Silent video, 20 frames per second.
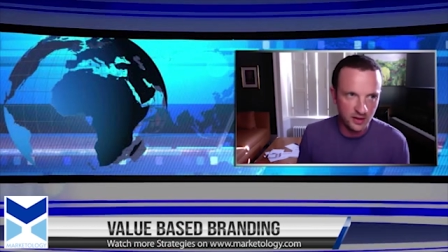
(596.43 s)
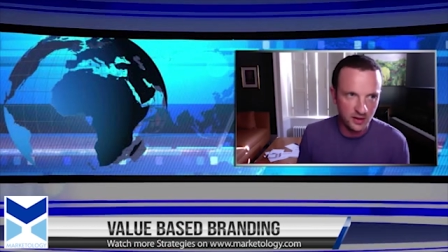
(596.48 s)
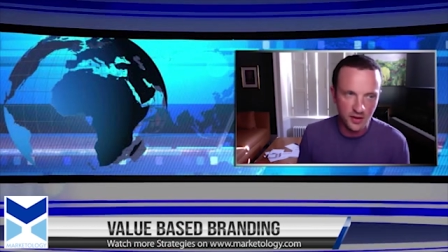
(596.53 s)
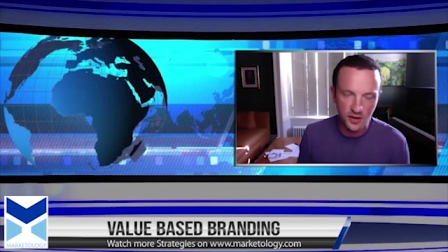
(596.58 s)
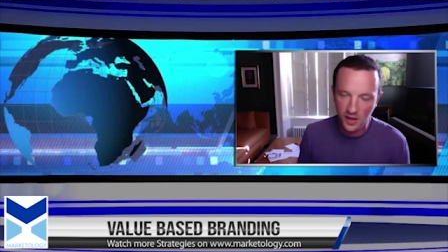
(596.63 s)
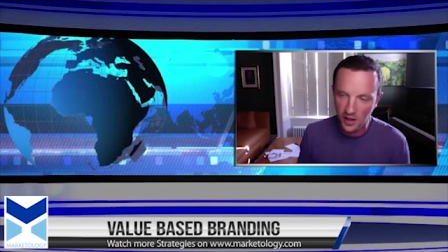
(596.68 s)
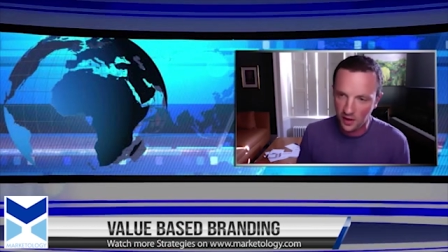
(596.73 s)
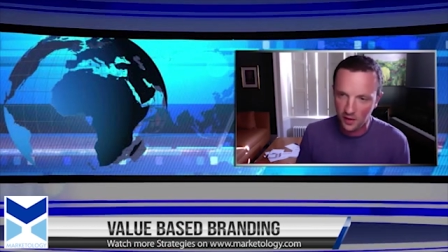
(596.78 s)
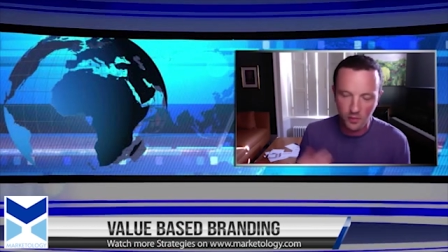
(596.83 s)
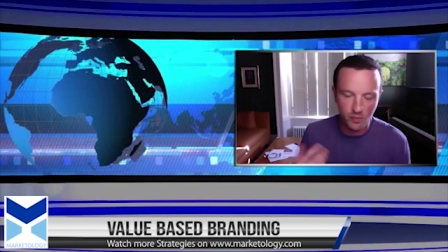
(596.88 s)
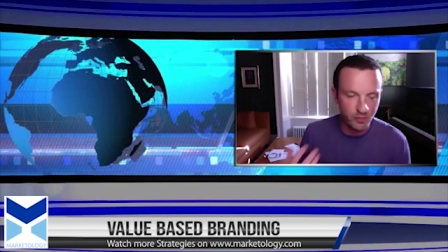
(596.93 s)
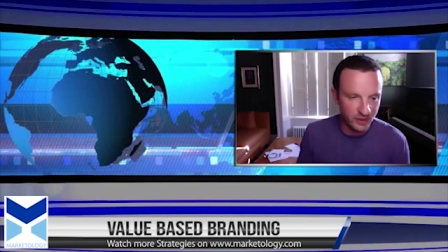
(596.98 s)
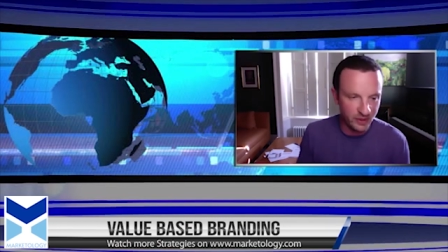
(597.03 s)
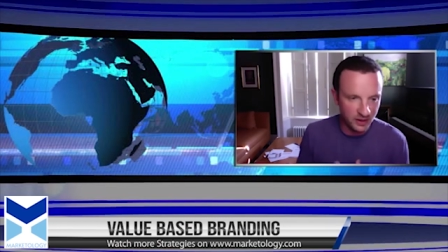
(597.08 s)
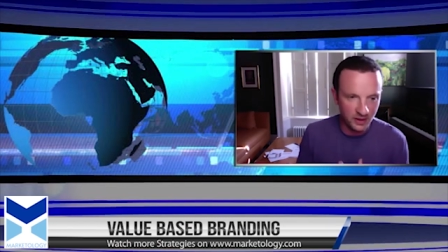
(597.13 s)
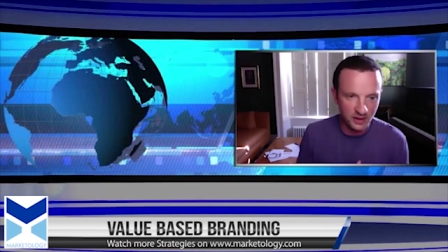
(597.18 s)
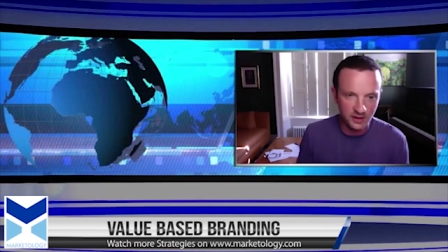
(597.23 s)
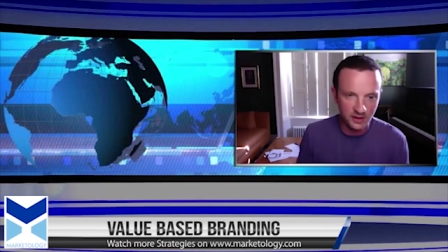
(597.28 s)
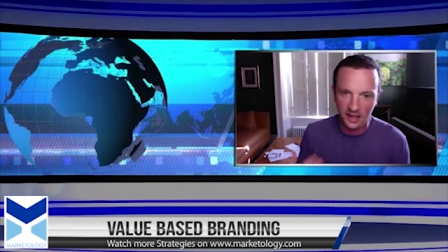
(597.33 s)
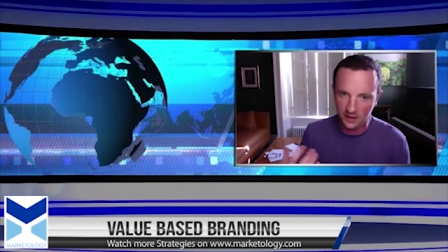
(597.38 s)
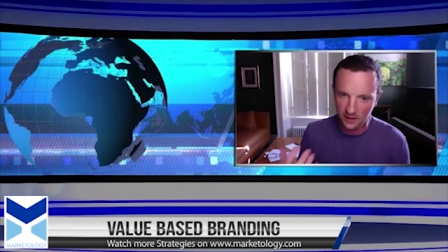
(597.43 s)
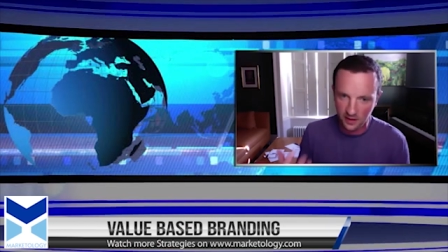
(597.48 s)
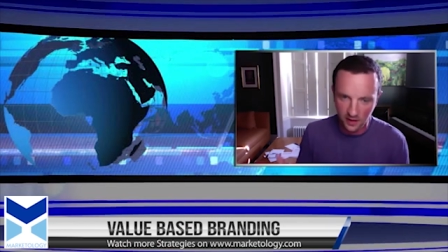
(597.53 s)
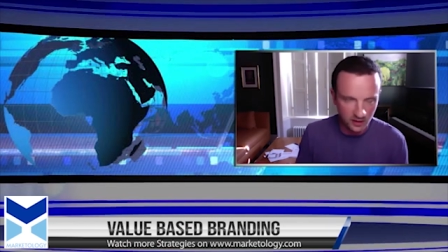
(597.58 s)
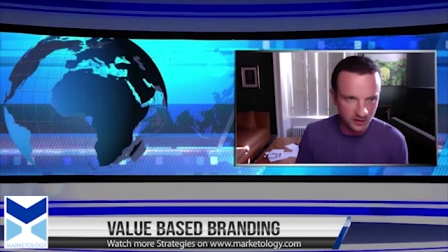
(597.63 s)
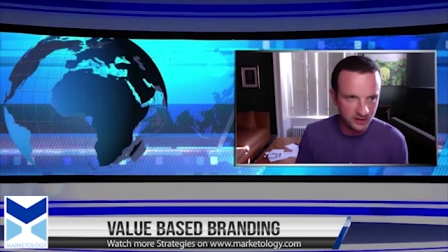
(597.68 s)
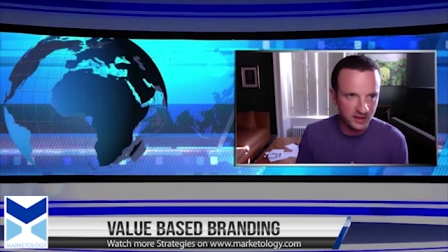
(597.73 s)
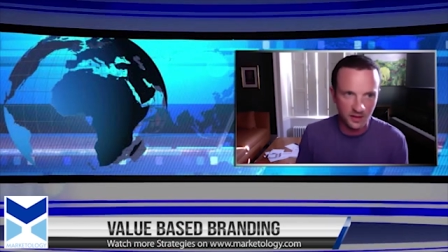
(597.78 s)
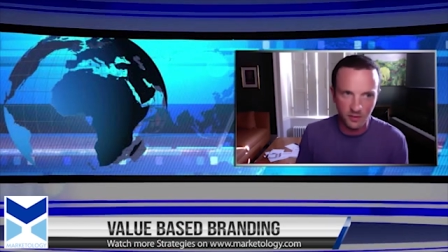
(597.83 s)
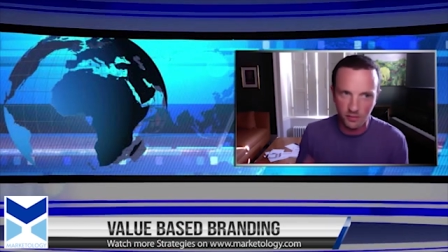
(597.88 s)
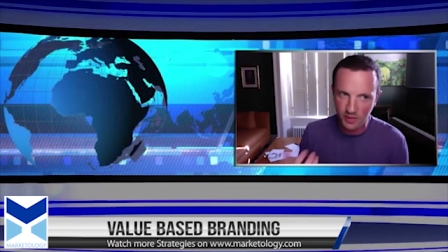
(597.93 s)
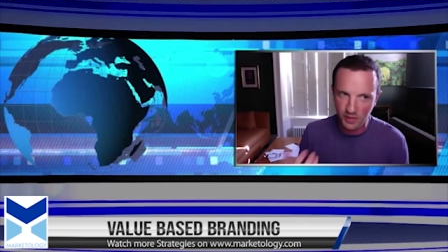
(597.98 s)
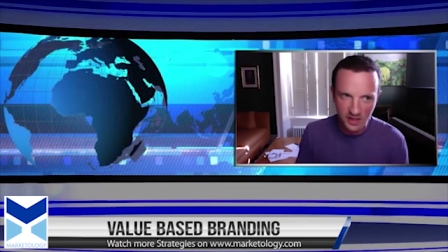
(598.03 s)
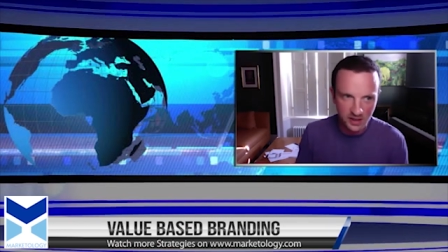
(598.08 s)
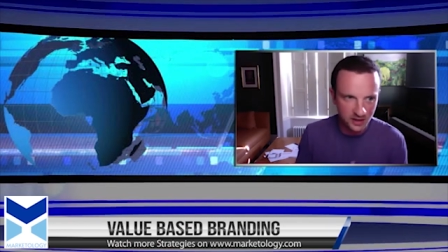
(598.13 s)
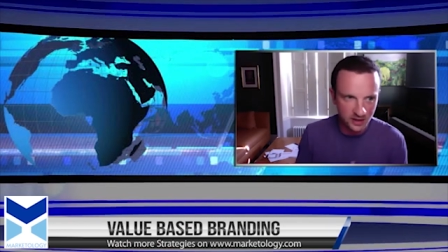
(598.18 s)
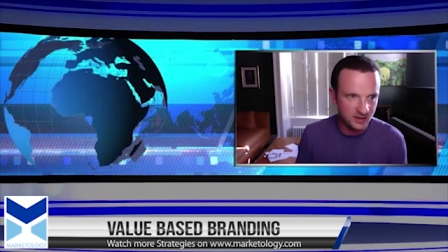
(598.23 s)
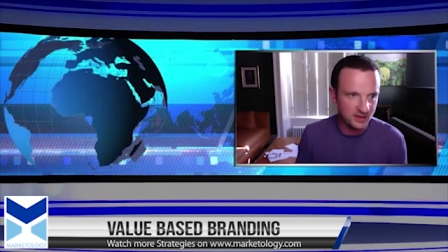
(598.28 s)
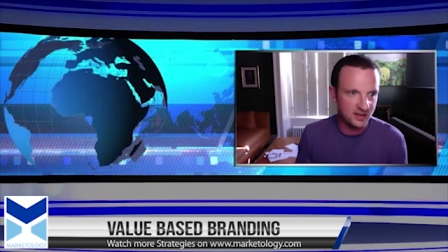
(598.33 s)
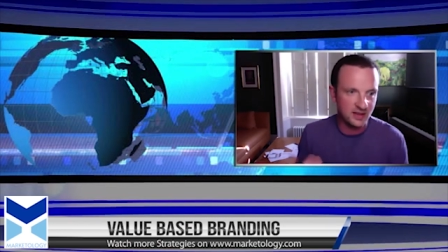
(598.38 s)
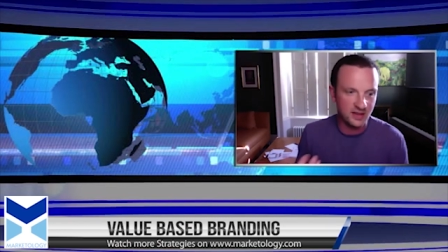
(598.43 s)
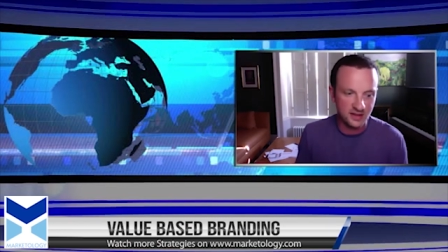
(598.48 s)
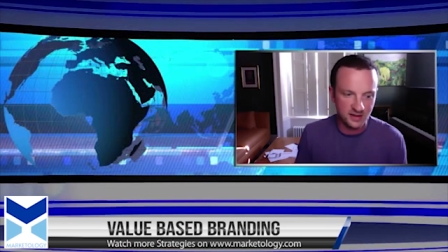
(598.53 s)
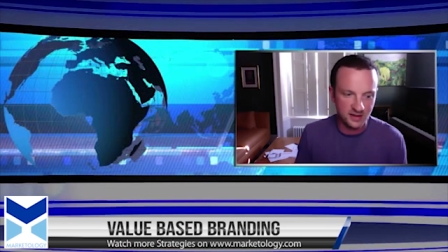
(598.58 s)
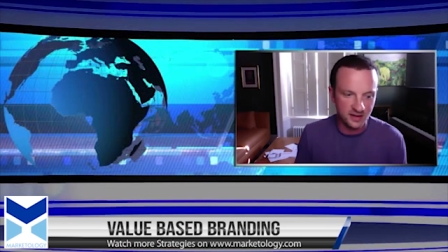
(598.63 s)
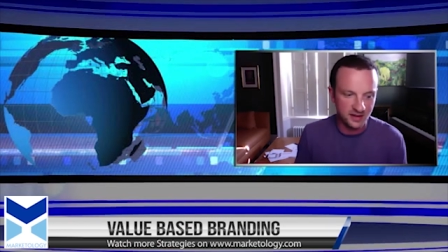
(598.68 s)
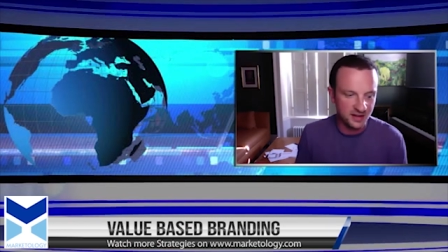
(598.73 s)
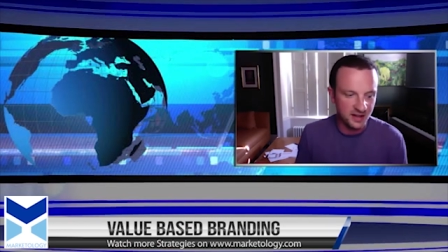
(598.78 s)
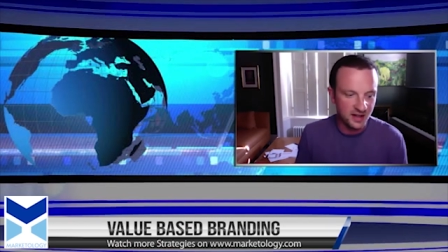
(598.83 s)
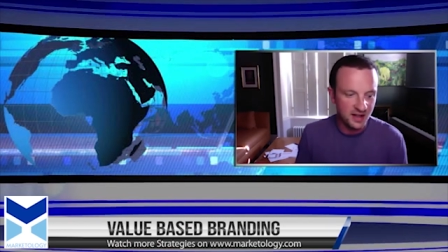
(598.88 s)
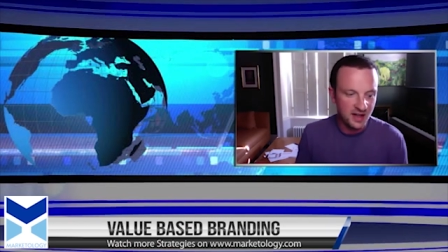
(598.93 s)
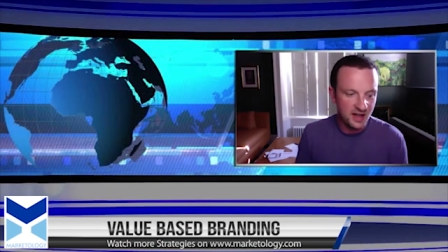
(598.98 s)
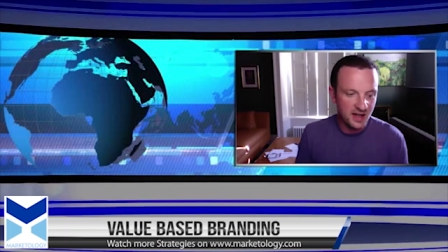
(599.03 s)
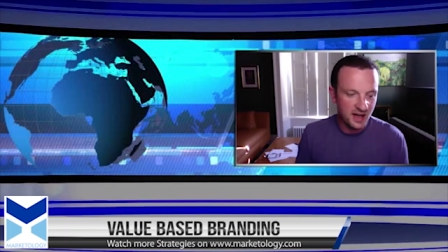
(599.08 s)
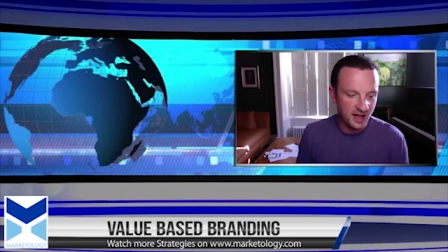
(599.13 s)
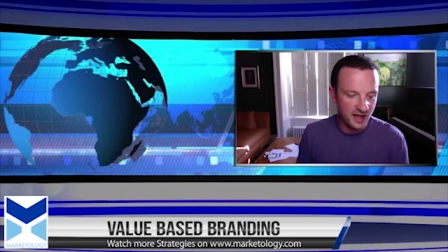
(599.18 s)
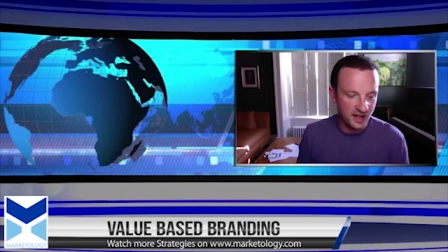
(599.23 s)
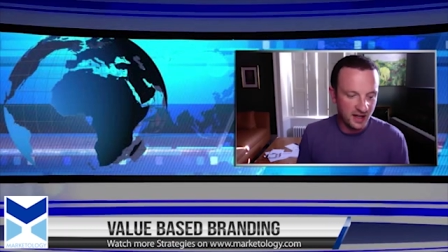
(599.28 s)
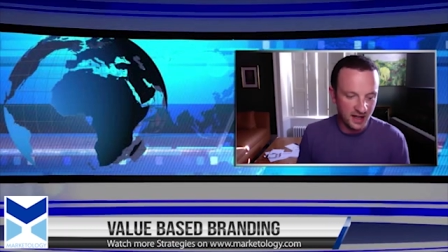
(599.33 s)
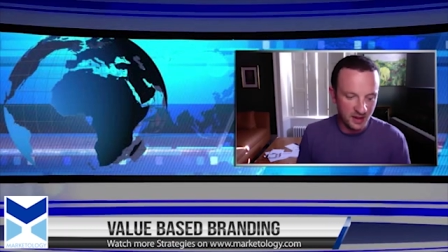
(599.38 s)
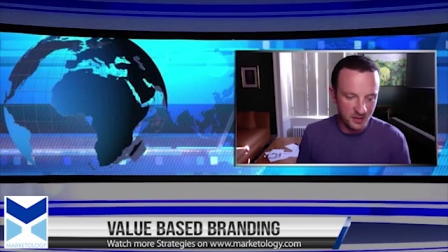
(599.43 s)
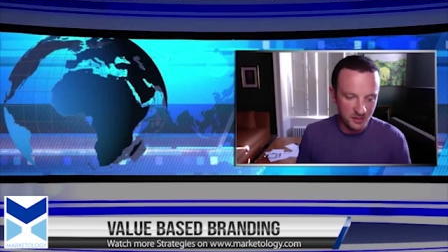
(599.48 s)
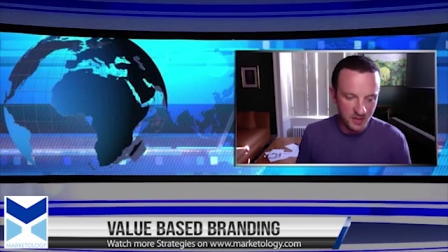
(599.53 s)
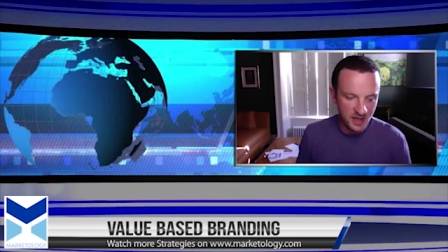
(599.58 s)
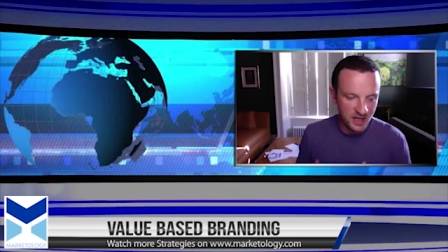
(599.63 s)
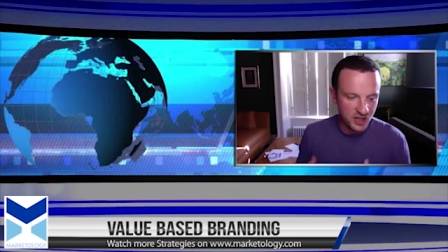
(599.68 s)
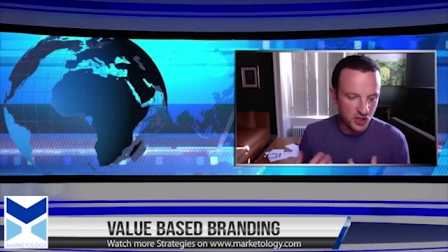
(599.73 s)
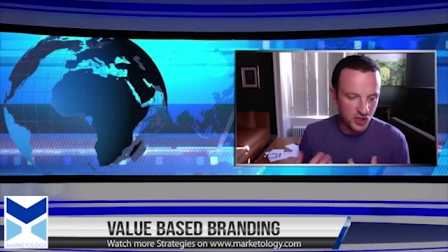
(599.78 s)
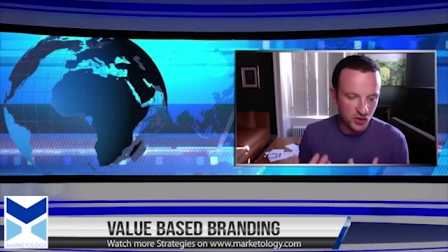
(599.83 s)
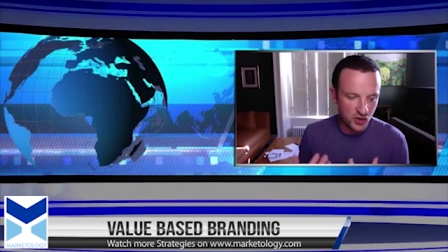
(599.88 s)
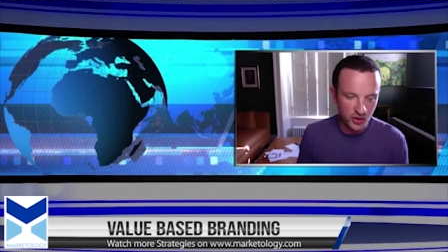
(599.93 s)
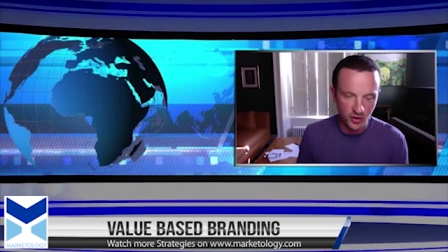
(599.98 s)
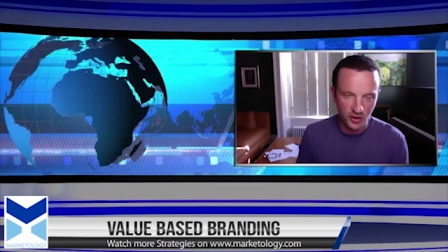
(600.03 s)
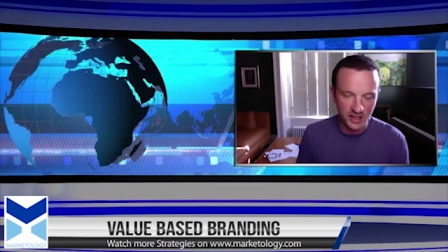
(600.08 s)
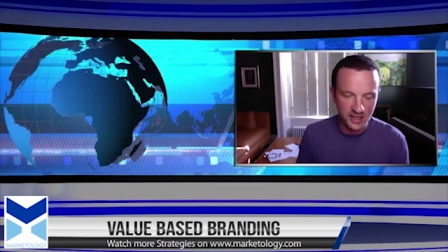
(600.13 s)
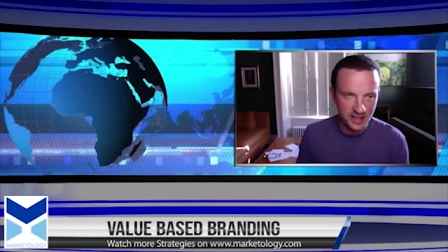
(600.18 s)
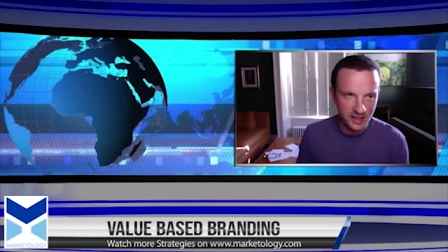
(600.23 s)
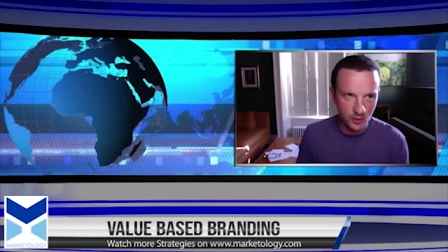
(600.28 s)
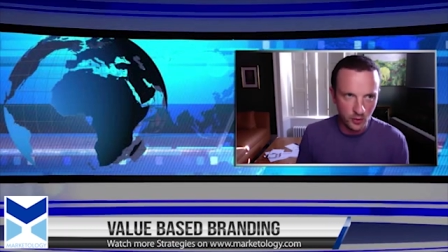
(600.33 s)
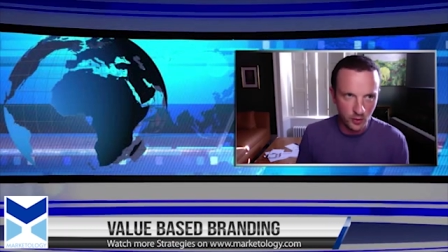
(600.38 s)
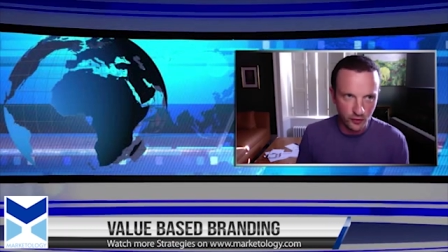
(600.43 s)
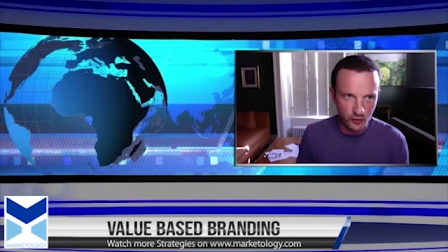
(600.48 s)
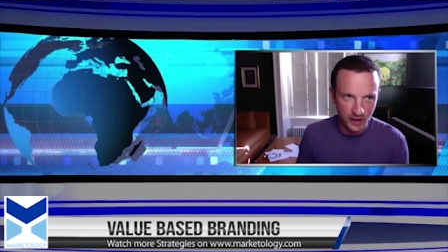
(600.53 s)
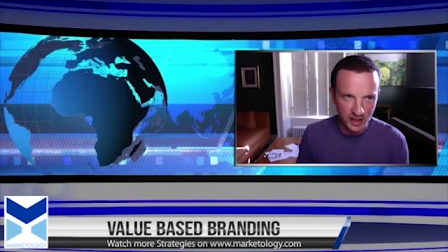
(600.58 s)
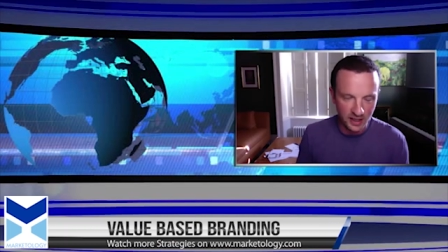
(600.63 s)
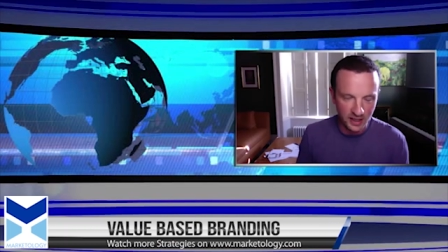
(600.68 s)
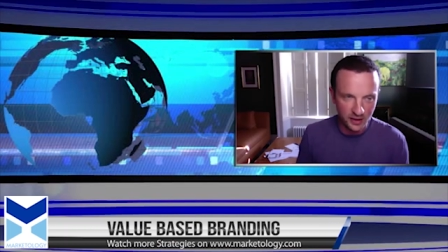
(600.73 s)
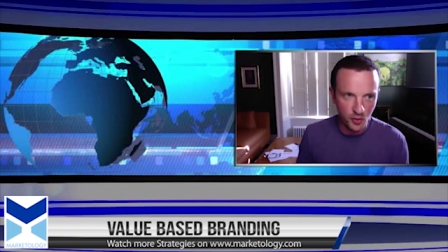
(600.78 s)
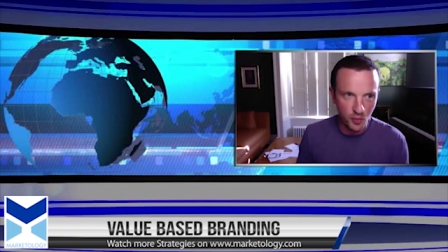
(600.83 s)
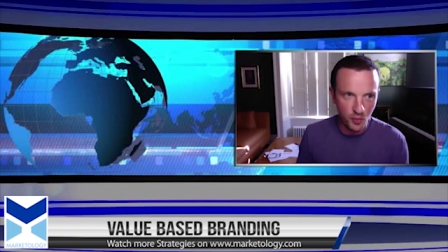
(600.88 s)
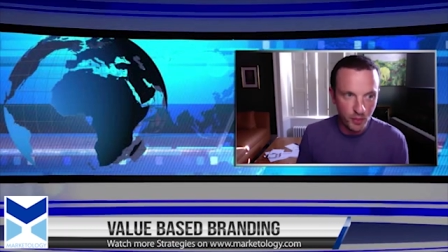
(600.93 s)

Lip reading: You got to build that content, be consistent, and make sure you're leading with value.